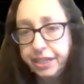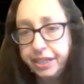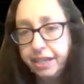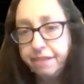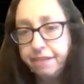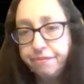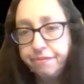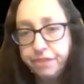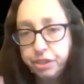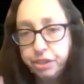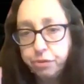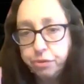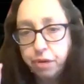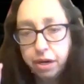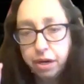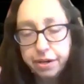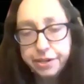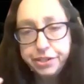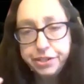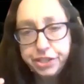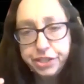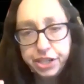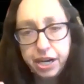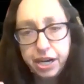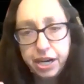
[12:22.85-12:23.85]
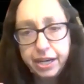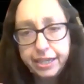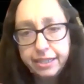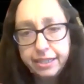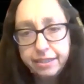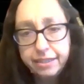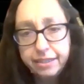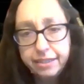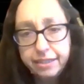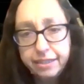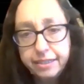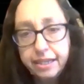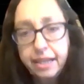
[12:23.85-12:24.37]
If you are a
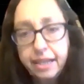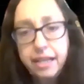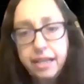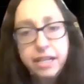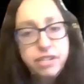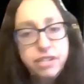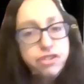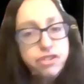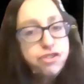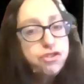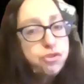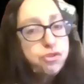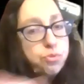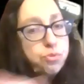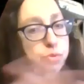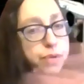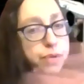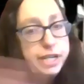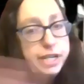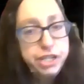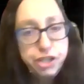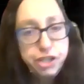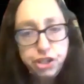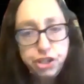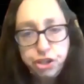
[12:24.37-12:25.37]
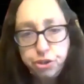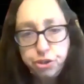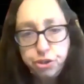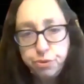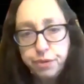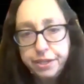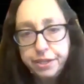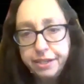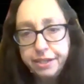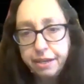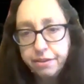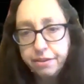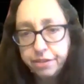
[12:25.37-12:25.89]
child, switch to
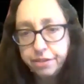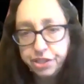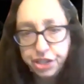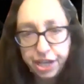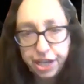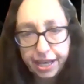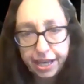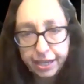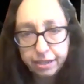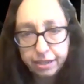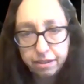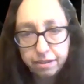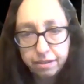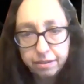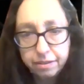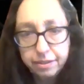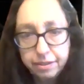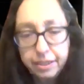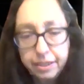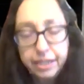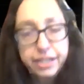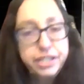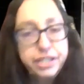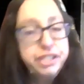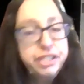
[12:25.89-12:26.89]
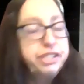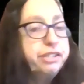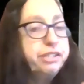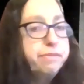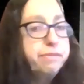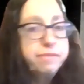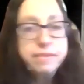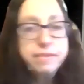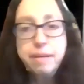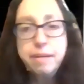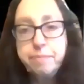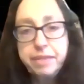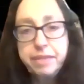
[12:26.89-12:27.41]
another channel, do
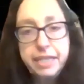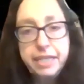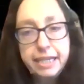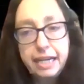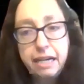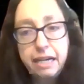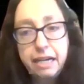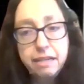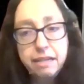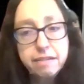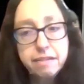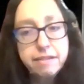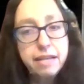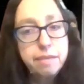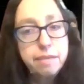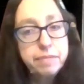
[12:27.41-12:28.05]
something else.